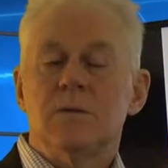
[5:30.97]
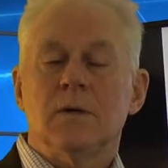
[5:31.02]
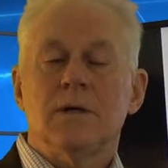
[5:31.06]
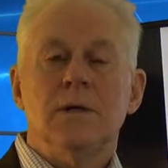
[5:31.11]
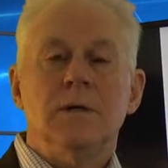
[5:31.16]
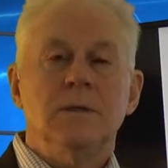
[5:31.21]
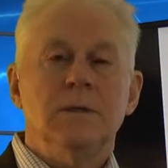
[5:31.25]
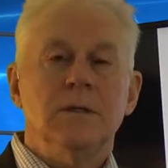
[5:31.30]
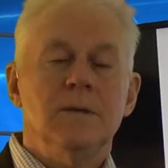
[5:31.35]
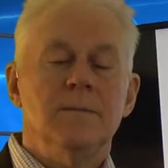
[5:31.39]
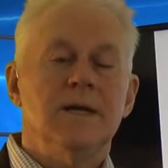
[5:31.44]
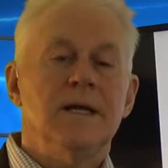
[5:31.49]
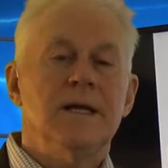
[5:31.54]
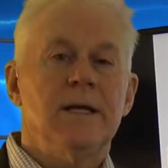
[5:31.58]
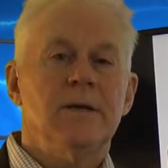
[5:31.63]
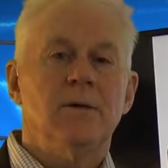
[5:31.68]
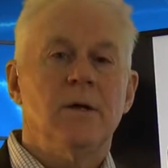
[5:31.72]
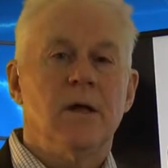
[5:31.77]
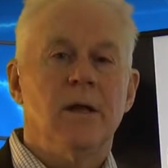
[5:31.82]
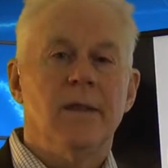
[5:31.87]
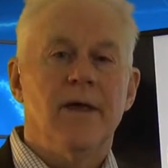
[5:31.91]
We're going to
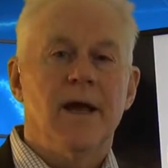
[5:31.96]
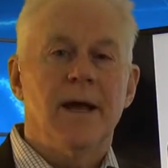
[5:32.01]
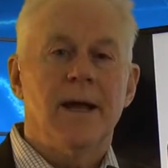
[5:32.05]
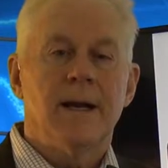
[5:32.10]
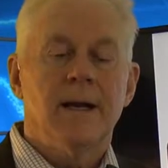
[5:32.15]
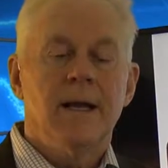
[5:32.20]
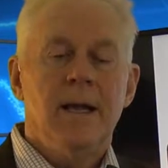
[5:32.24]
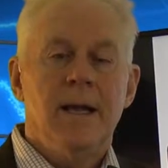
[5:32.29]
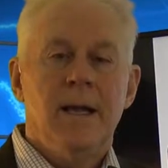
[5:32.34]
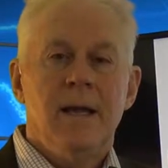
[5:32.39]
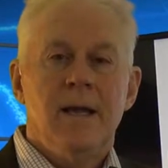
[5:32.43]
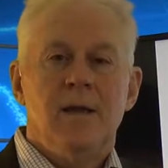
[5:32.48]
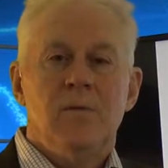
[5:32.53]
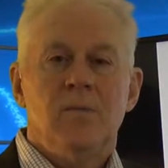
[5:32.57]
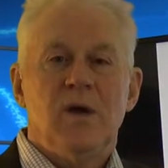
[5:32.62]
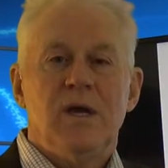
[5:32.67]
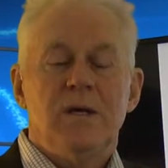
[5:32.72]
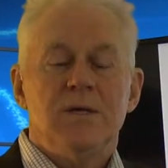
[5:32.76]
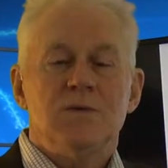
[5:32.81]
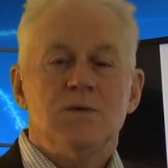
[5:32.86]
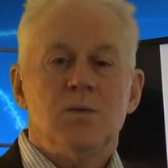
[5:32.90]
eliminate all that
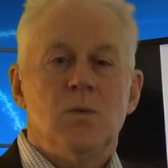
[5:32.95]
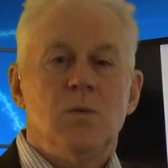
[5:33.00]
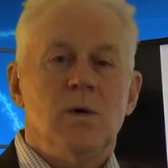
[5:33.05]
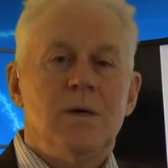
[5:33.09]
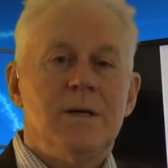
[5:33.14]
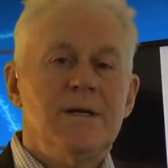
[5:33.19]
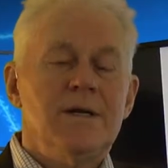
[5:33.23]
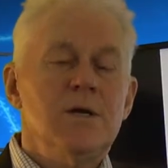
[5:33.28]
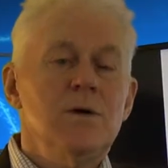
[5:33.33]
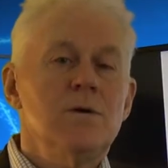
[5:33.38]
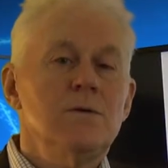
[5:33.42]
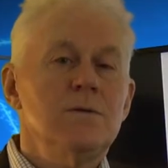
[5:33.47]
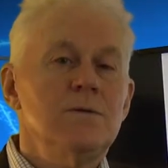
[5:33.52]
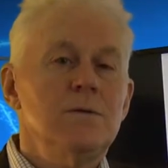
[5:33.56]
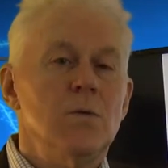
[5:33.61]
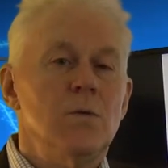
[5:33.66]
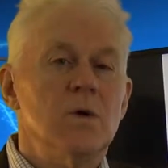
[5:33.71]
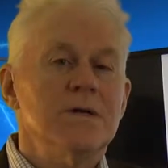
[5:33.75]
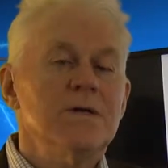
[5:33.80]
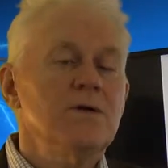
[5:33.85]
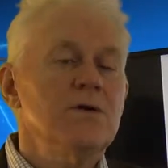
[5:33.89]
because once you
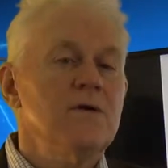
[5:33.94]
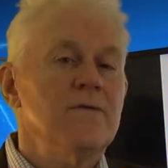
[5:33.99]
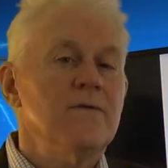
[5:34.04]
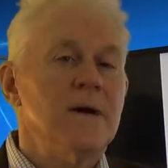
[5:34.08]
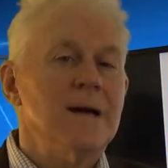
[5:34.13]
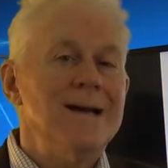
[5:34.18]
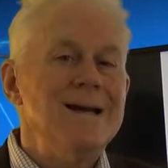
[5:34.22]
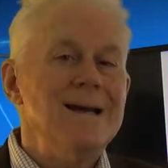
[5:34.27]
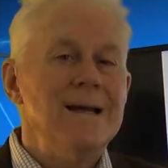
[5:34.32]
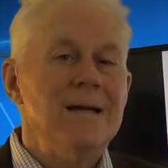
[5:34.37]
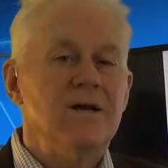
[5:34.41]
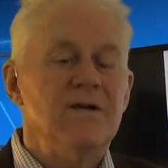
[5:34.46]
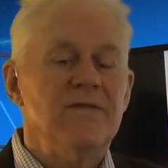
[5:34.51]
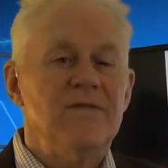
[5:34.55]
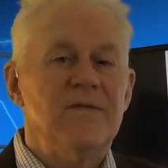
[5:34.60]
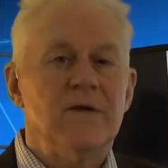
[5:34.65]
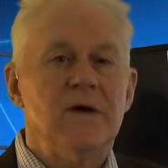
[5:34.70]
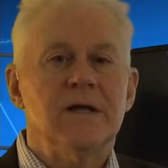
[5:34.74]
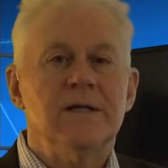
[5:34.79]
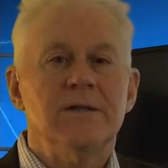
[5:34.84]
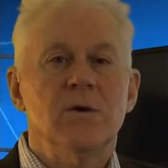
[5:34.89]
once you've
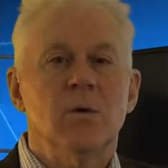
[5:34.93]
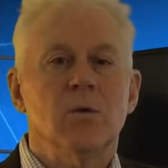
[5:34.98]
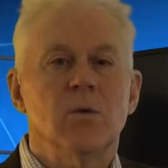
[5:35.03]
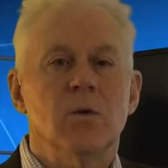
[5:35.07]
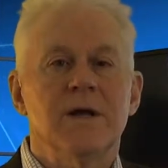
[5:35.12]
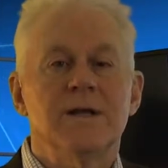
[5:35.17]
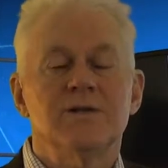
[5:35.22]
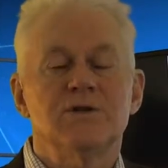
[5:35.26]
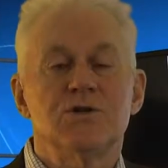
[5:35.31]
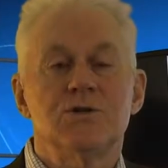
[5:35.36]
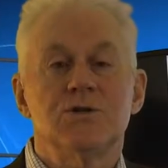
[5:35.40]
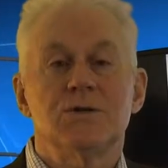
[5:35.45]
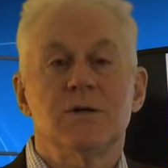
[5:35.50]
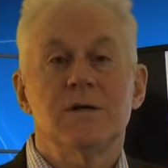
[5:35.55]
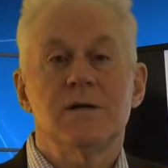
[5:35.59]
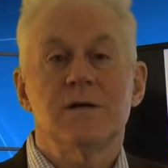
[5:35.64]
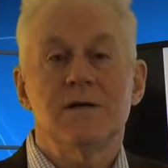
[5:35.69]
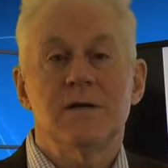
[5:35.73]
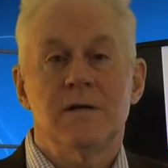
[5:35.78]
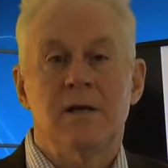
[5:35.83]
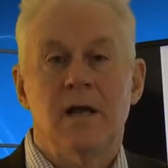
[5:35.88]
identified the rent
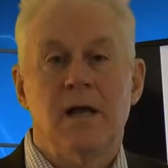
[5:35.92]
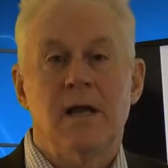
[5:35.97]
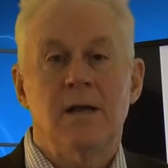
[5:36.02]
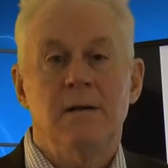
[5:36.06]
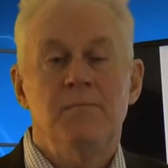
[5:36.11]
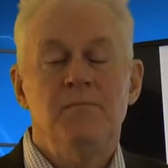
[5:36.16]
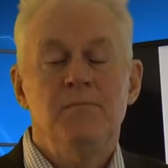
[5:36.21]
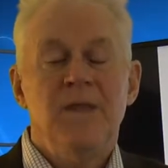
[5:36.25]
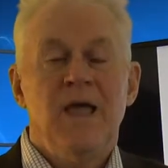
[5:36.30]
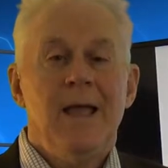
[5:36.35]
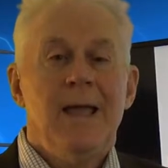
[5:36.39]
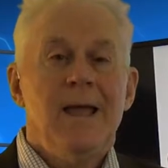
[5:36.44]
start date,